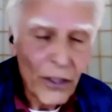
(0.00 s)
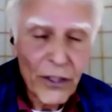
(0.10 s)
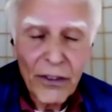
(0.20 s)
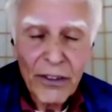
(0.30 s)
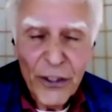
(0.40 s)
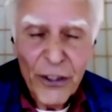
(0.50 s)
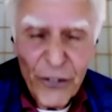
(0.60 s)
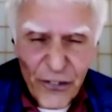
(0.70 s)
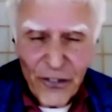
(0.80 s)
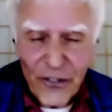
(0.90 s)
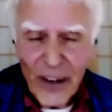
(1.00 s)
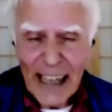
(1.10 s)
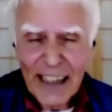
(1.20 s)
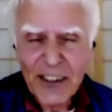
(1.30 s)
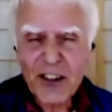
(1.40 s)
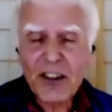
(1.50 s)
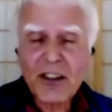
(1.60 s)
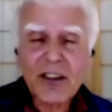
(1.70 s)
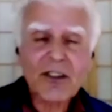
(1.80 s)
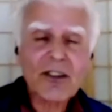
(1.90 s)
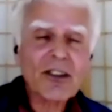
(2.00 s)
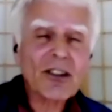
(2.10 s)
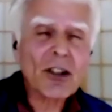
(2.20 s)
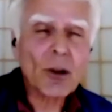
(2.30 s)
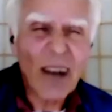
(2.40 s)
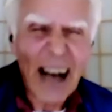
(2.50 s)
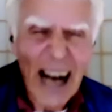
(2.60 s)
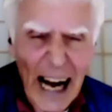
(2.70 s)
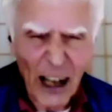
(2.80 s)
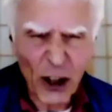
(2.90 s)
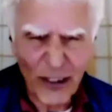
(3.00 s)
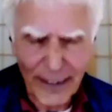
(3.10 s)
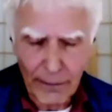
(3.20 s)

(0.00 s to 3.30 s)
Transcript: the fight to own,